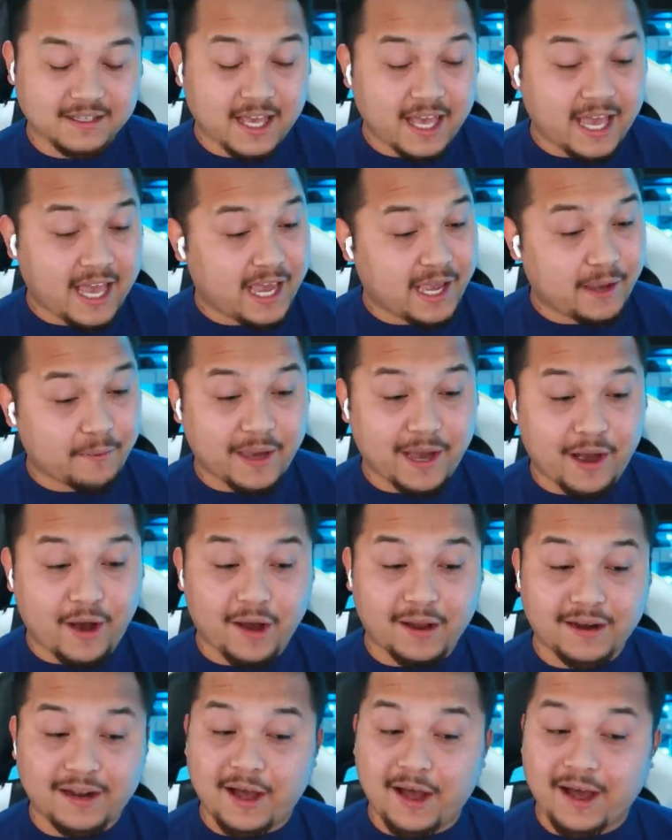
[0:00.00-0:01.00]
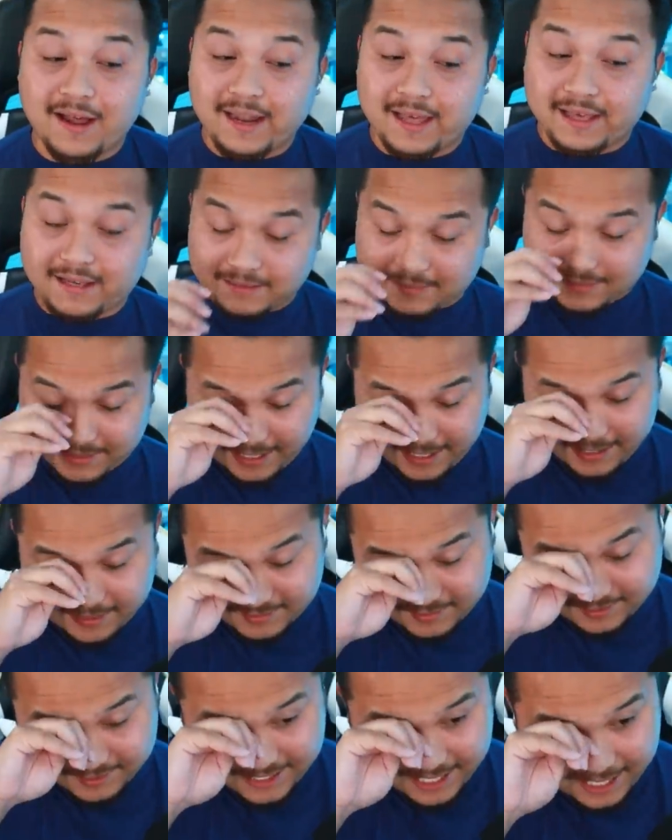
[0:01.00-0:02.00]
Hey man, all all I could say is
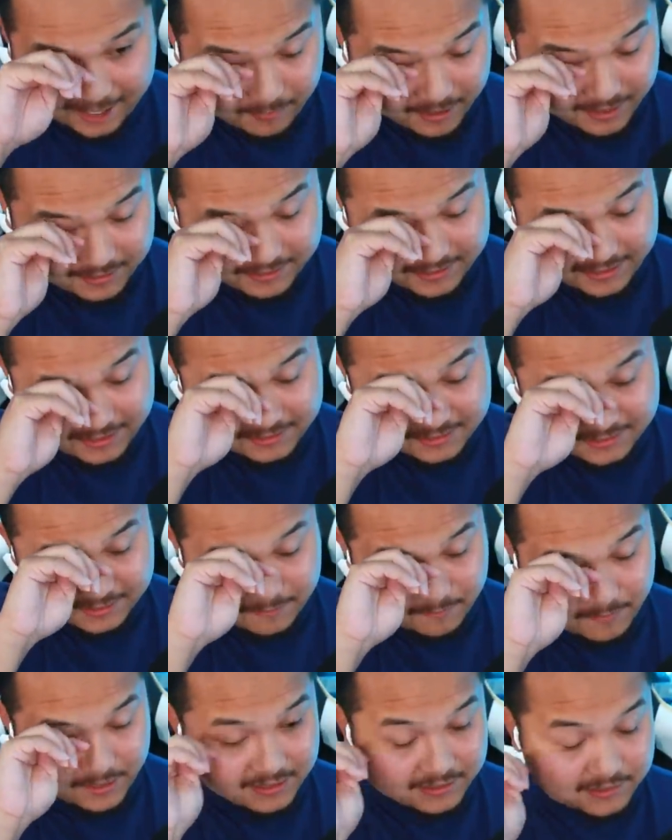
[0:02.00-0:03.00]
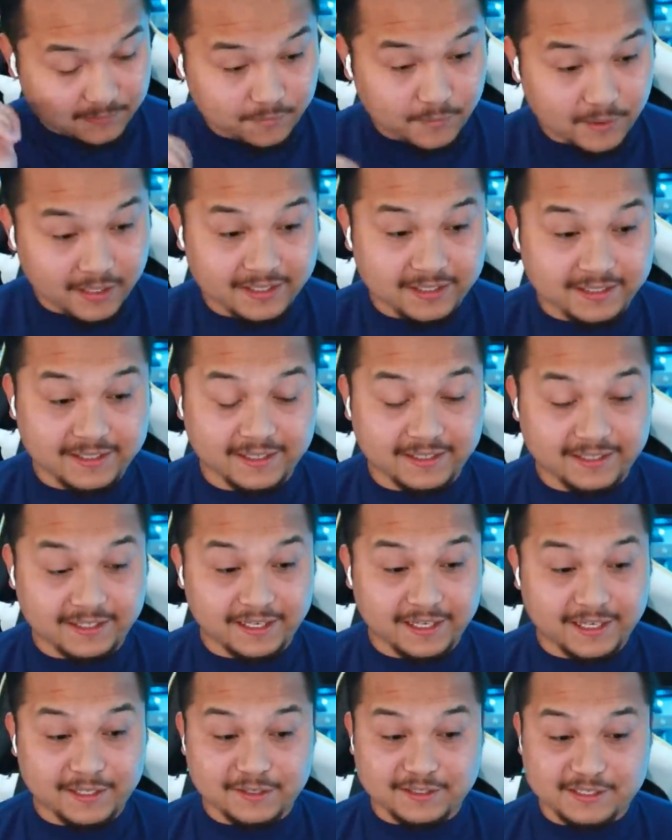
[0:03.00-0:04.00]
these damn A D H D meds are fucking kicking
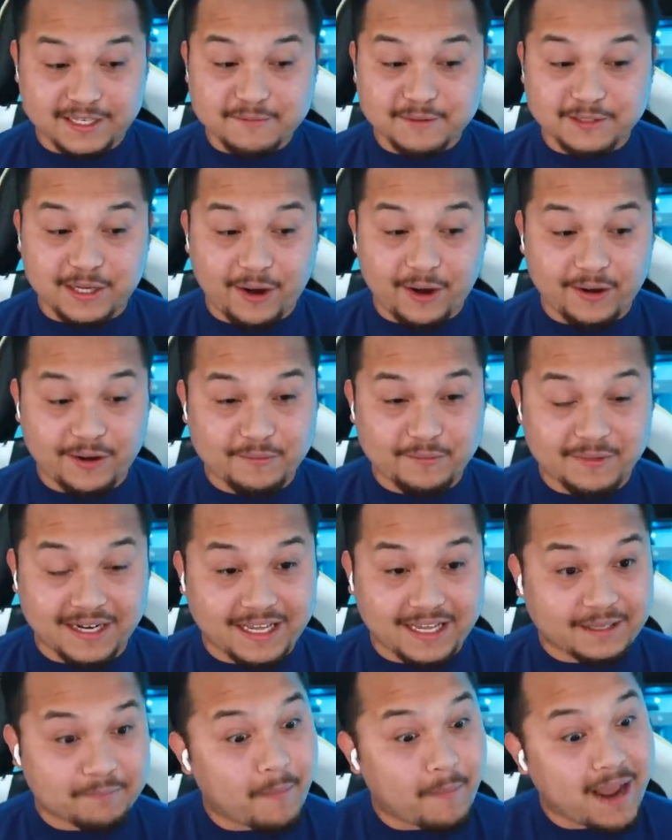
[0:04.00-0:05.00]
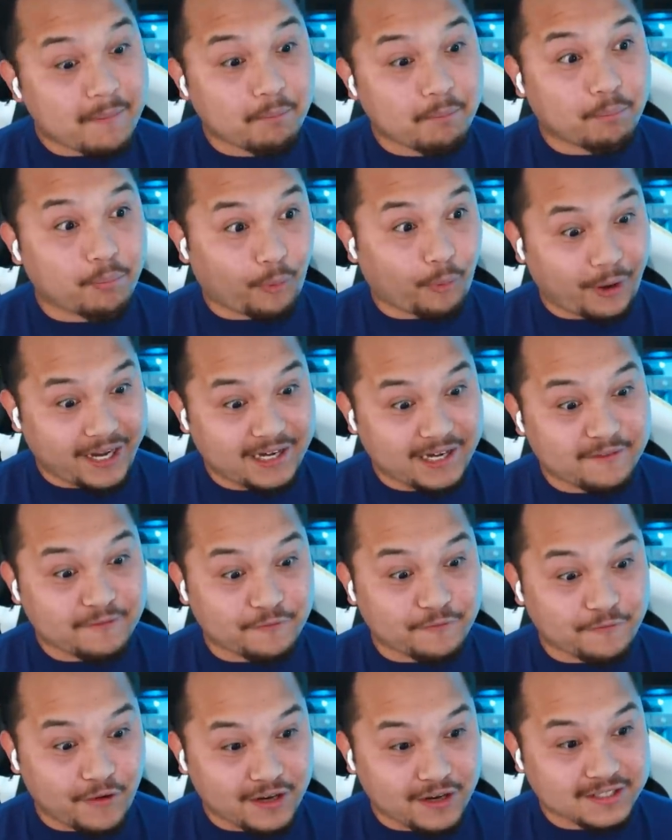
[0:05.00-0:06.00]
in because I'm starting to be like, my brain
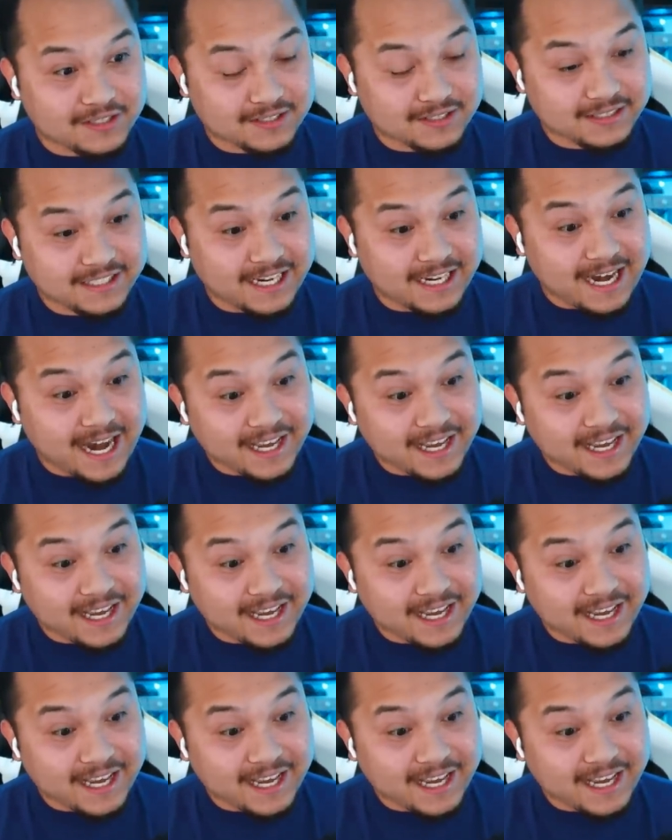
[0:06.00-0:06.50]
functionally, and I